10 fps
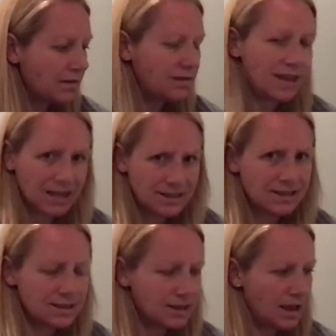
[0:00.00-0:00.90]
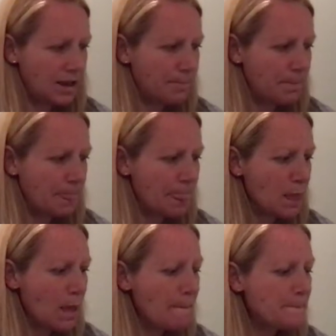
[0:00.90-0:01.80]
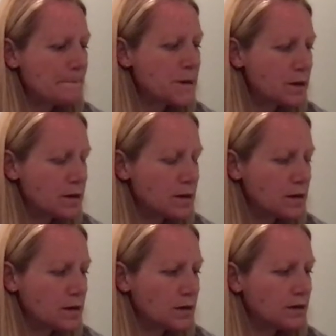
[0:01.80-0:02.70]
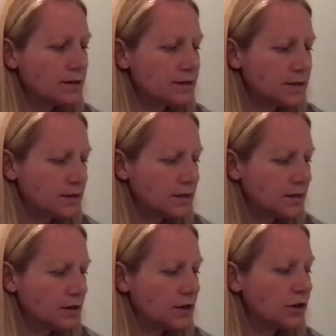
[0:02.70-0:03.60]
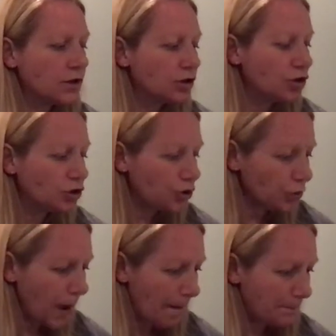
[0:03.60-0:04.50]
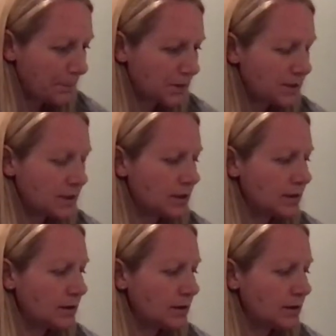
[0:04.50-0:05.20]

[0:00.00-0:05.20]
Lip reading: that's the same. P, t, crept.